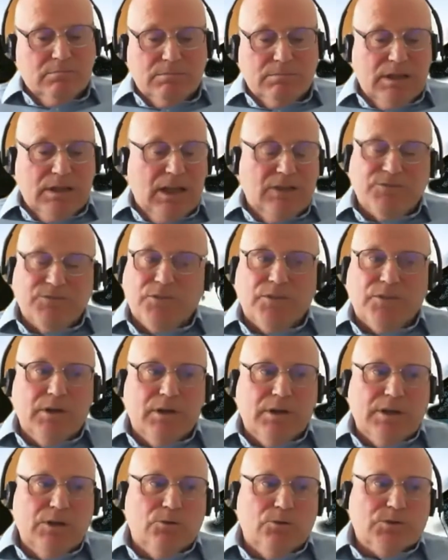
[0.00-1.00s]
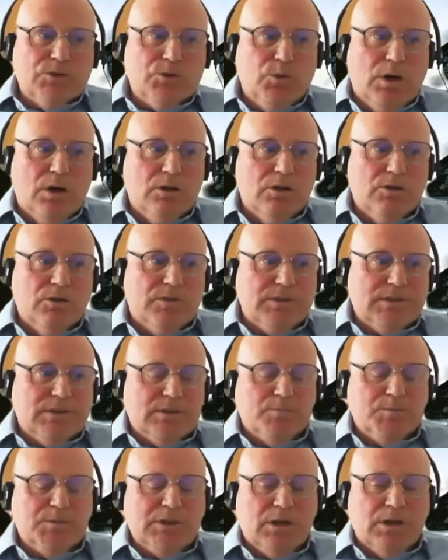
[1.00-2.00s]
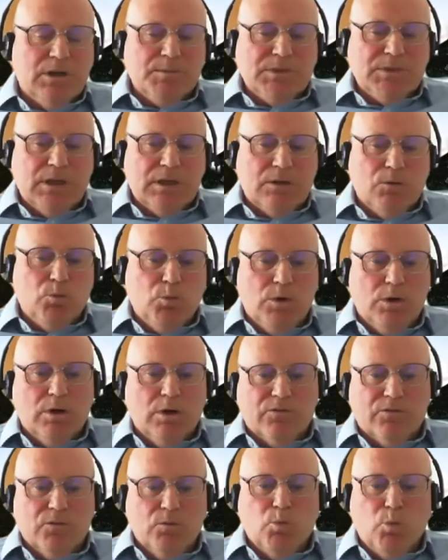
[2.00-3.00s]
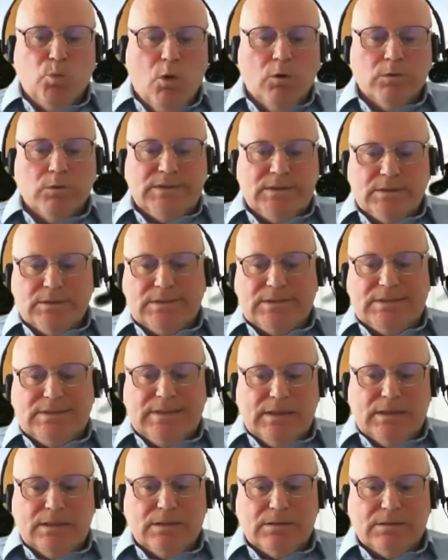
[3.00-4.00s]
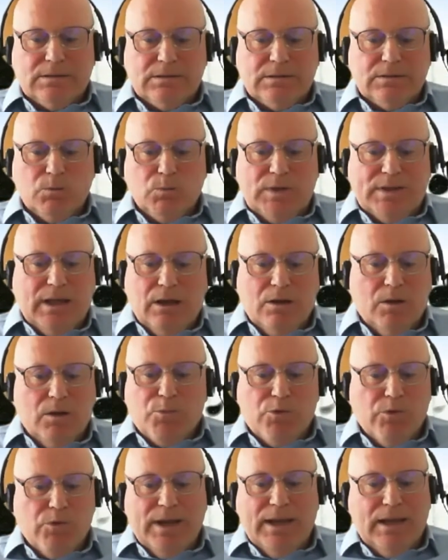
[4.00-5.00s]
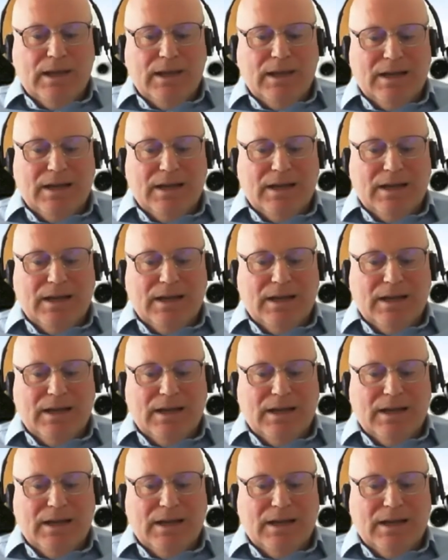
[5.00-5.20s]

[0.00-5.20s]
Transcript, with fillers: 11.30 or 12 and sometimes i can work from 1 till 6 without a break